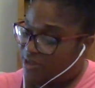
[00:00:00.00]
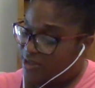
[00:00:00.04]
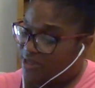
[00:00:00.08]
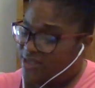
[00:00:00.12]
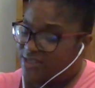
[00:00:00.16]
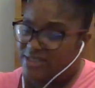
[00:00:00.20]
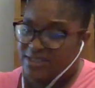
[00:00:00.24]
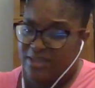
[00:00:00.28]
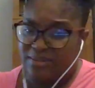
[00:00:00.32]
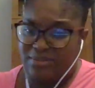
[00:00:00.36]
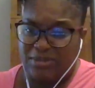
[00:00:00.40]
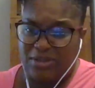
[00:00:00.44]

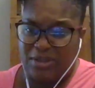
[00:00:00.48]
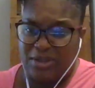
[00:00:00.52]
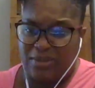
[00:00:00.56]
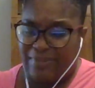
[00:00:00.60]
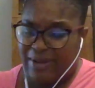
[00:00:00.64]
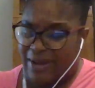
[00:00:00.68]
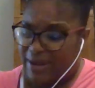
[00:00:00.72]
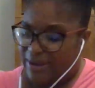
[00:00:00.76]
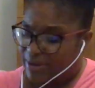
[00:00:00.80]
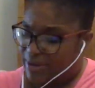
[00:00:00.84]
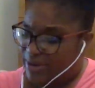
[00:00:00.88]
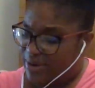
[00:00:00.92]
It's something on
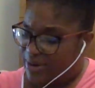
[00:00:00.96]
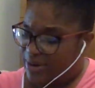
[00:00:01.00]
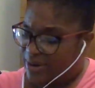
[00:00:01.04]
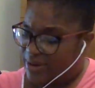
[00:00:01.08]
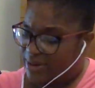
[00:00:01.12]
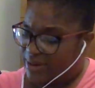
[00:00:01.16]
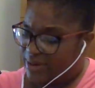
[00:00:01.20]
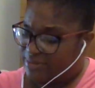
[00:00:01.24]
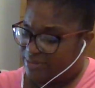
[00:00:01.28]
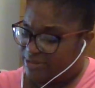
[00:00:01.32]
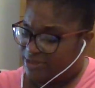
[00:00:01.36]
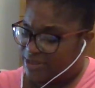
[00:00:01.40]
my
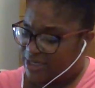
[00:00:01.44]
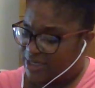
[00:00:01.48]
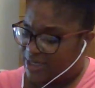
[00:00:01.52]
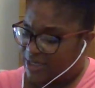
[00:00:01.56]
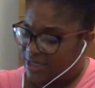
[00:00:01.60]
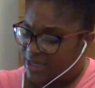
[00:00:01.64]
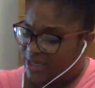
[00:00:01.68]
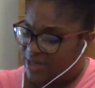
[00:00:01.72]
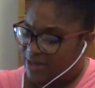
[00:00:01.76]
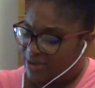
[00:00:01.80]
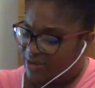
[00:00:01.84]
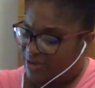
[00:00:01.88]
card I'm trying to
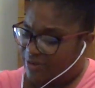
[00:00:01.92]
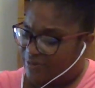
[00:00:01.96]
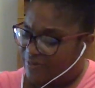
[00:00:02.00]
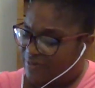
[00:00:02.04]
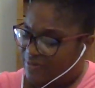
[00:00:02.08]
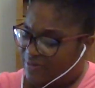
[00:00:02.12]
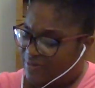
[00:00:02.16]
get off.